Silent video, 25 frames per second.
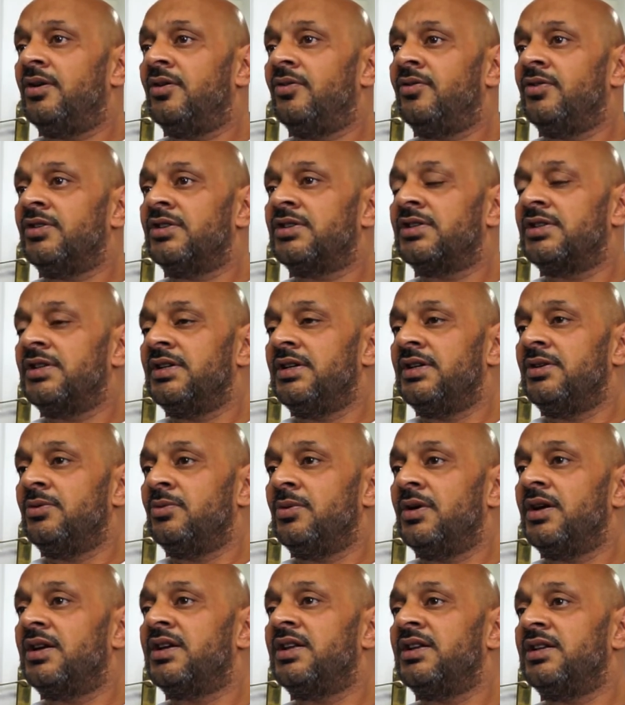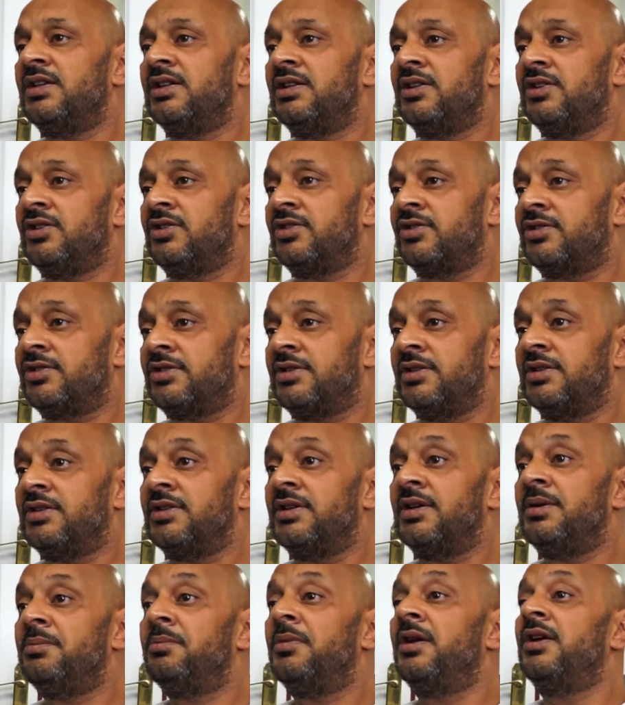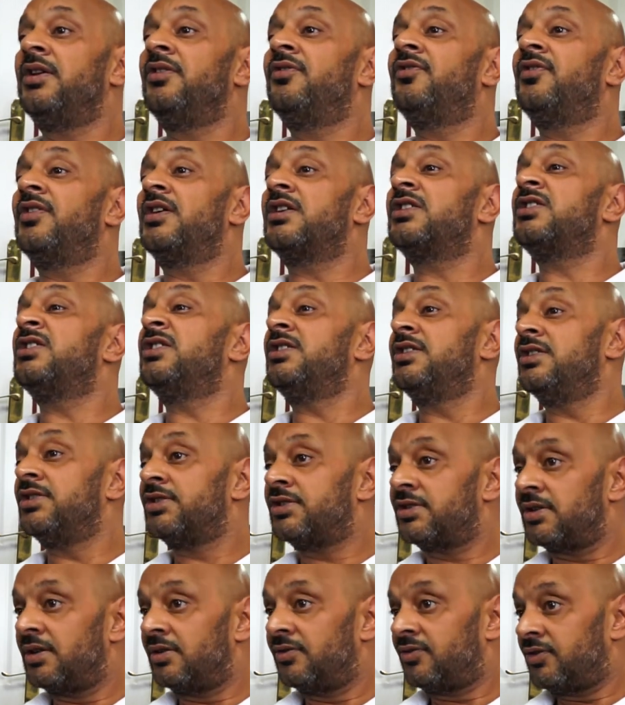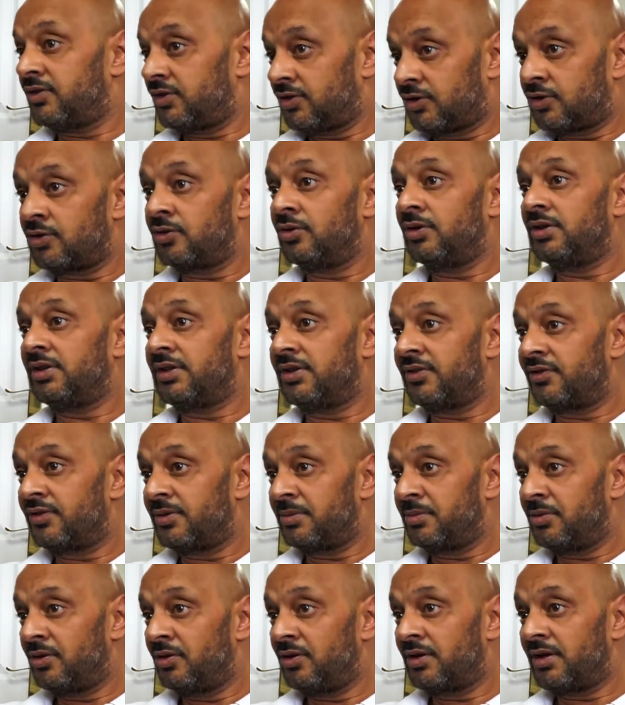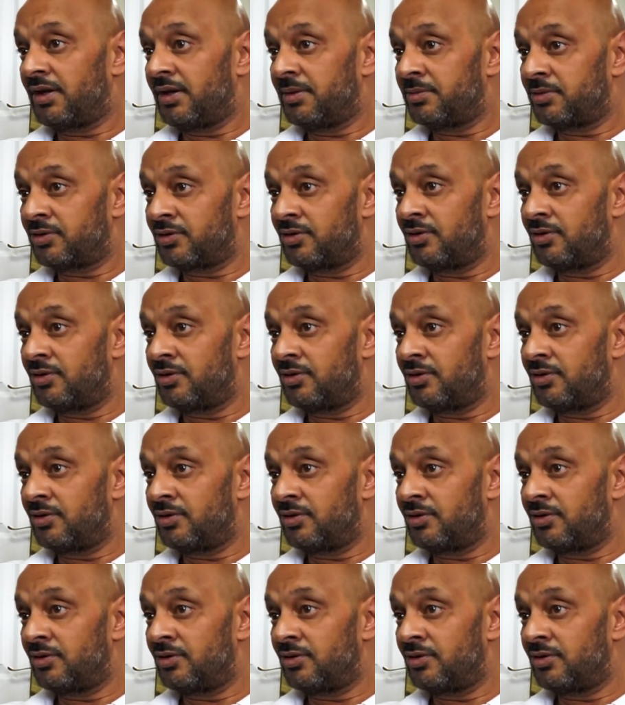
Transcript: obviously working in the industry and then manufacturing yourself is a totally different ballgame.